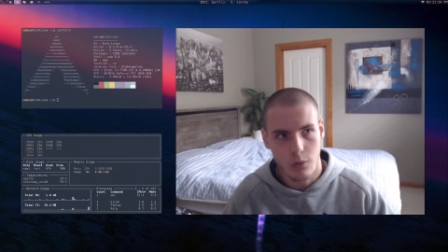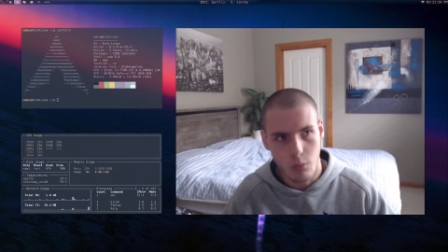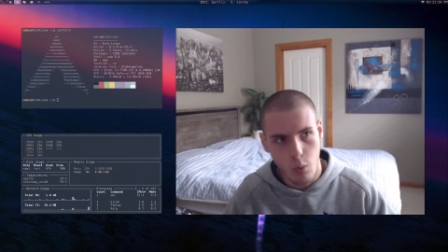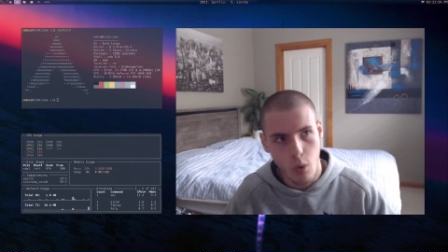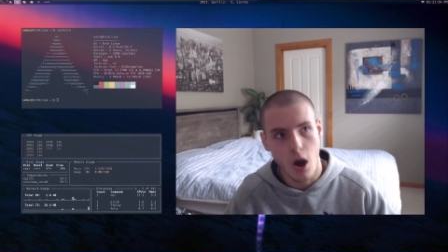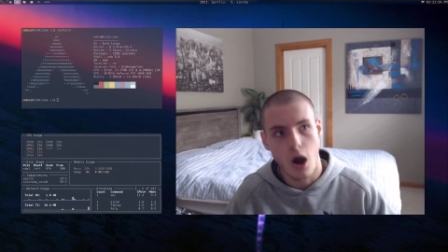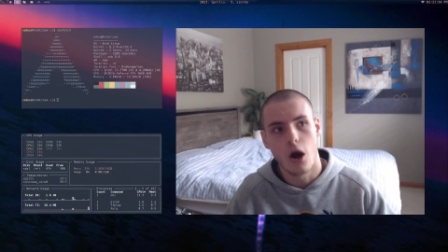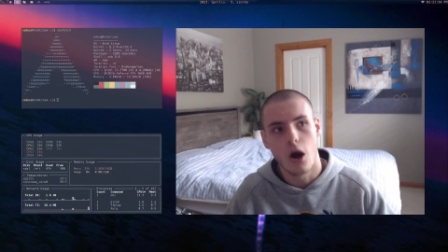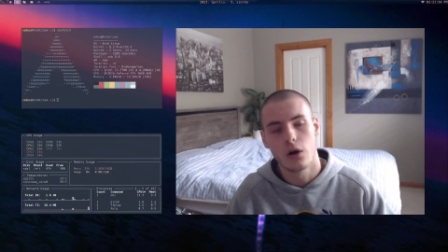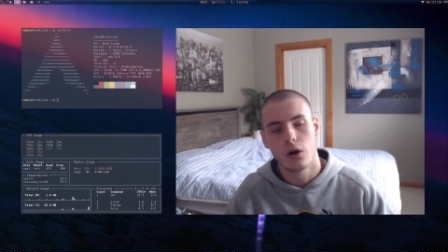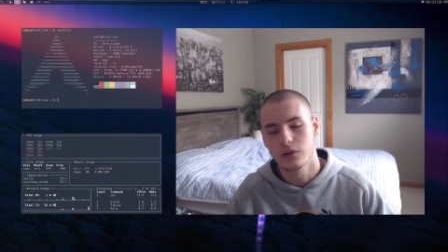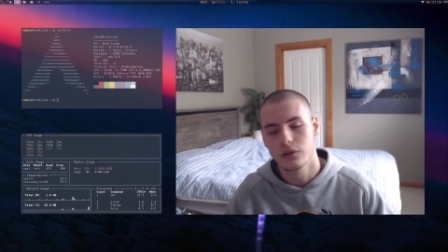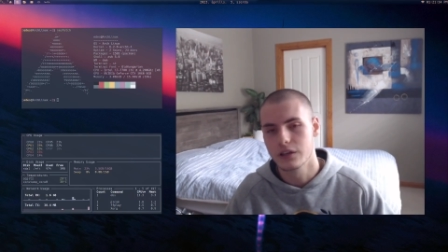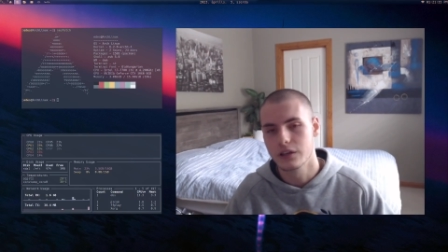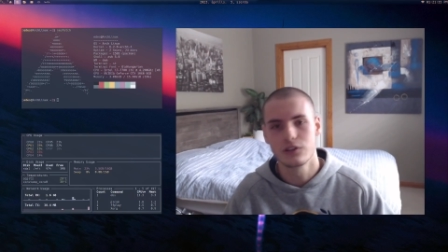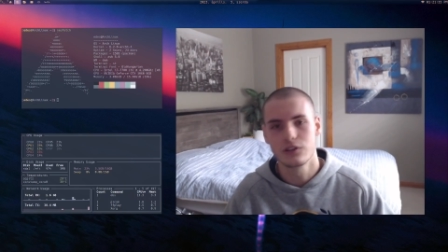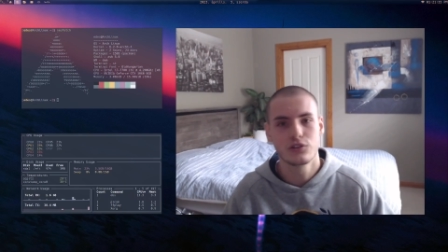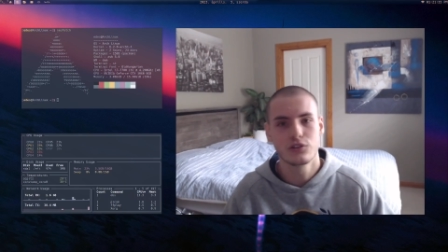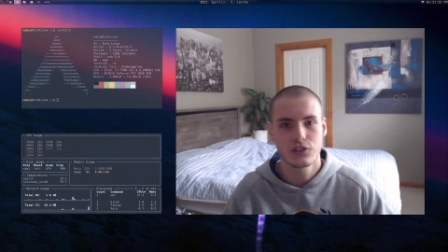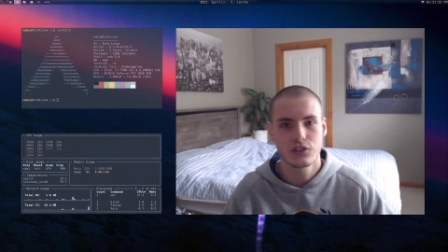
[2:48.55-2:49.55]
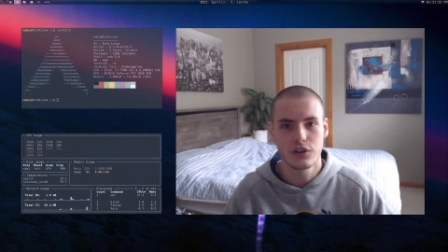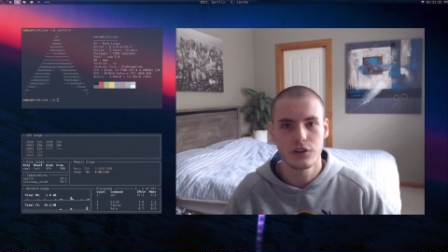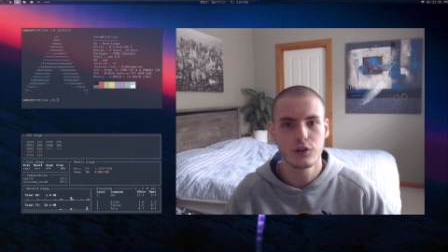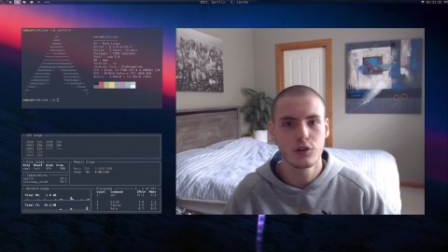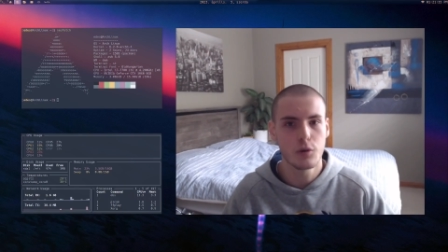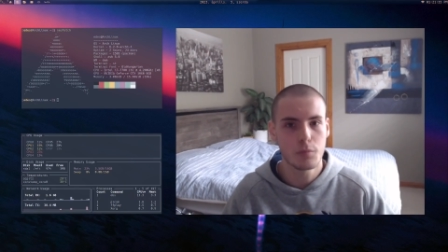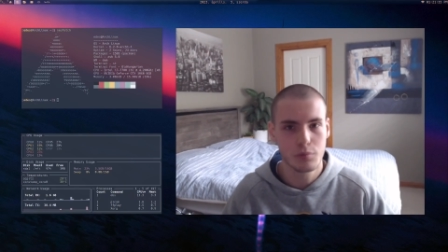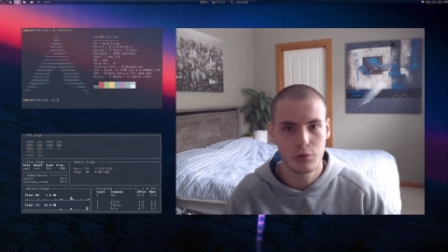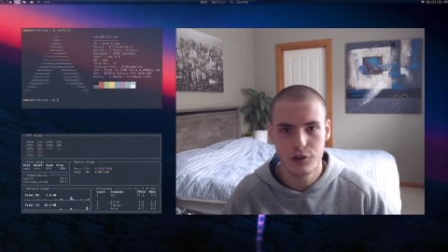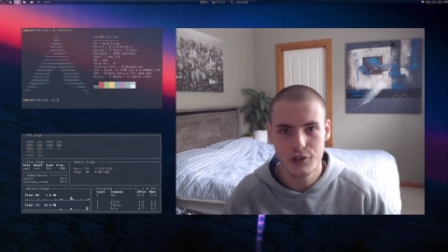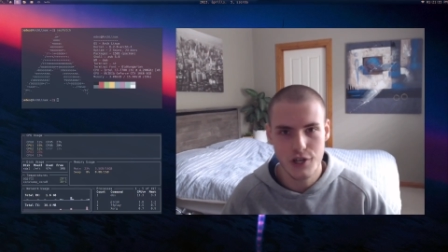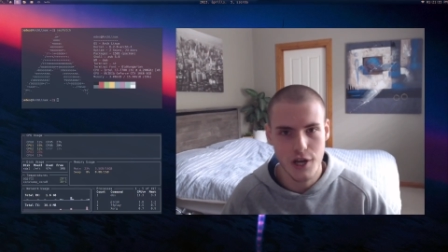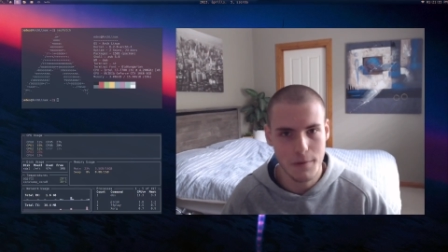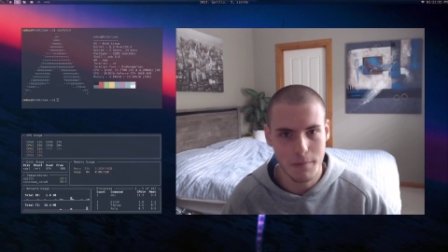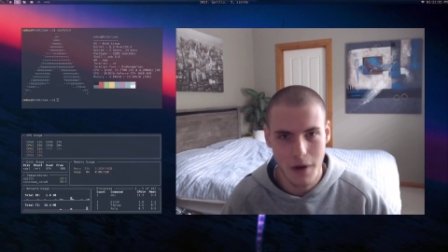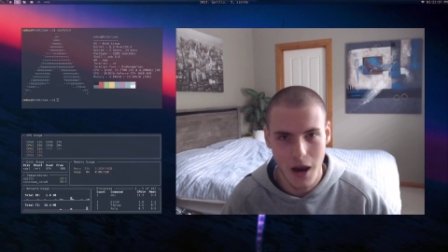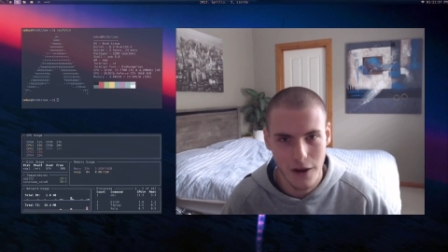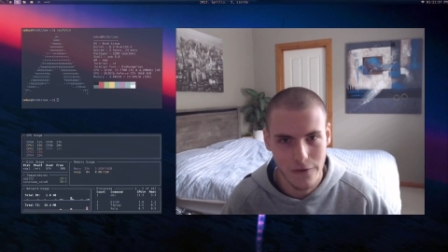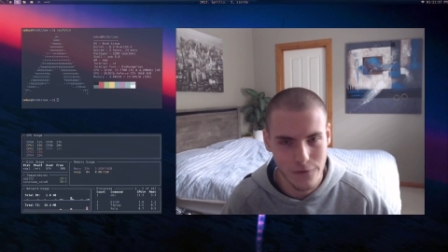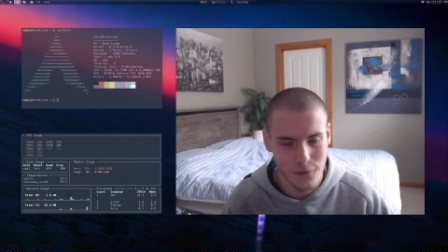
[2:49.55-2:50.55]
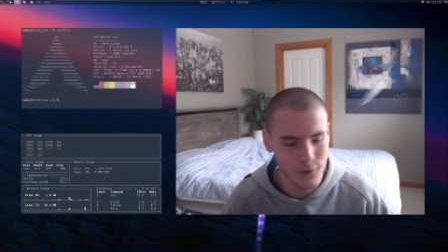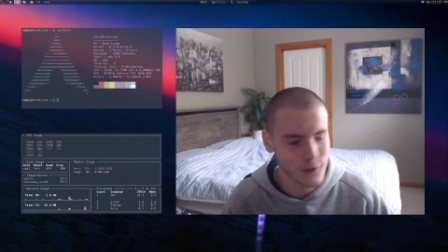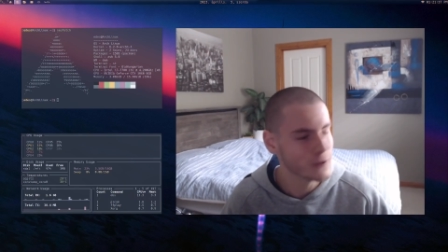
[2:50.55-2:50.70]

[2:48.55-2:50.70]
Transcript: wow, like you just, you appreciate Python.